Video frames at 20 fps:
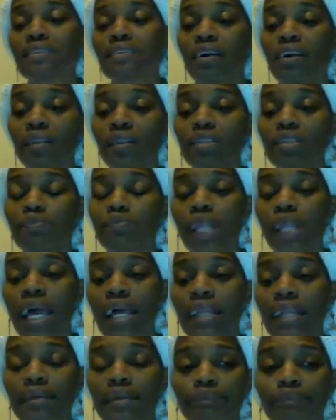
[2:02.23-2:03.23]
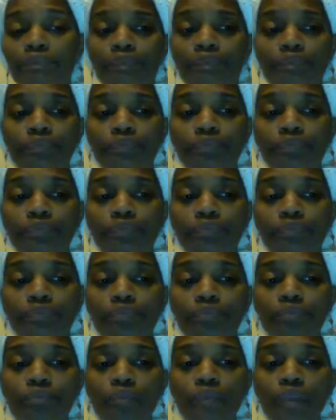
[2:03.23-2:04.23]
on this planet.
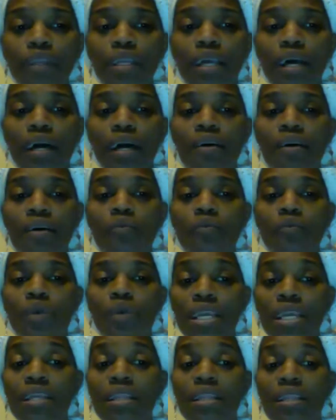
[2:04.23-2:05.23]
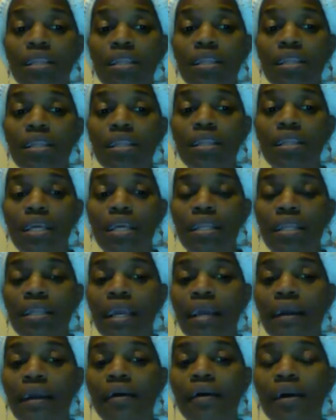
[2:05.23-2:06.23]
We, in
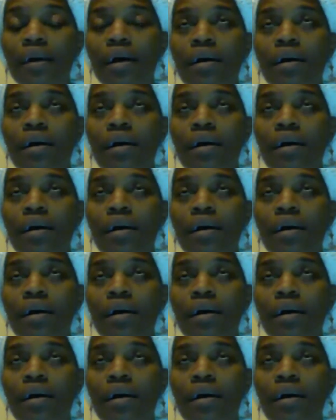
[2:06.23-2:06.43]
their